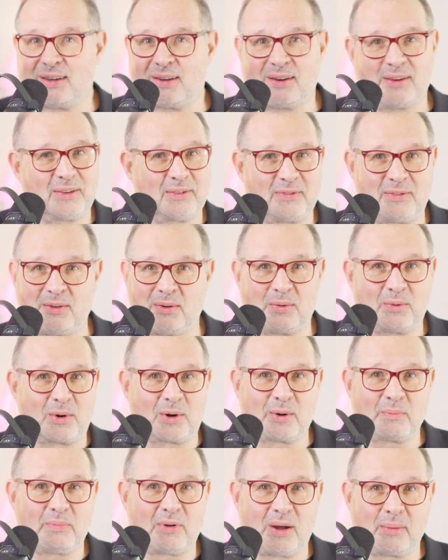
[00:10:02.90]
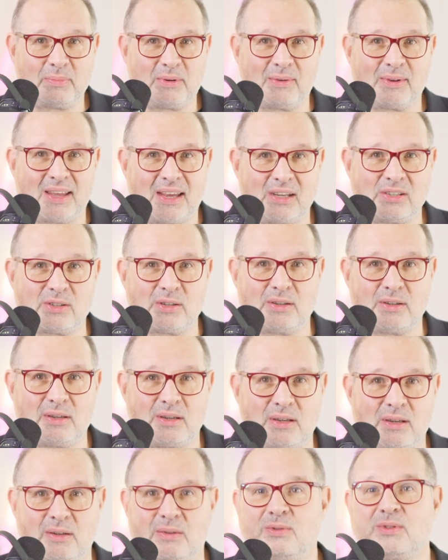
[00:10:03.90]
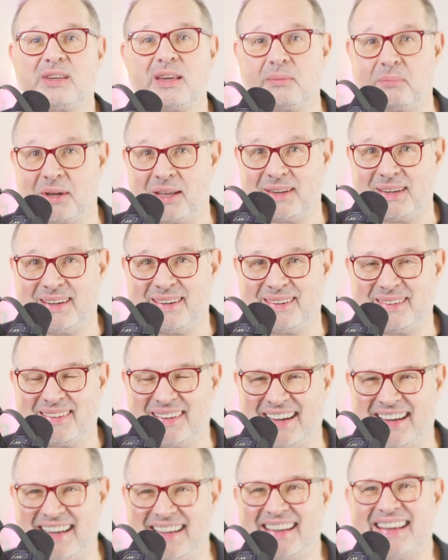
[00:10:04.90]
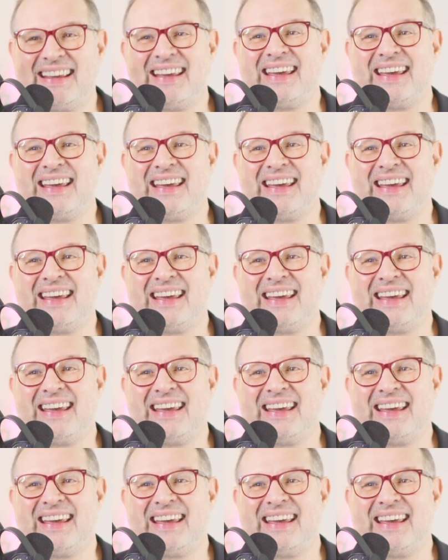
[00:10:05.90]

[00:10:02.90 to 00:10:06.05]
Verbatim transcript: of the world population using money, right?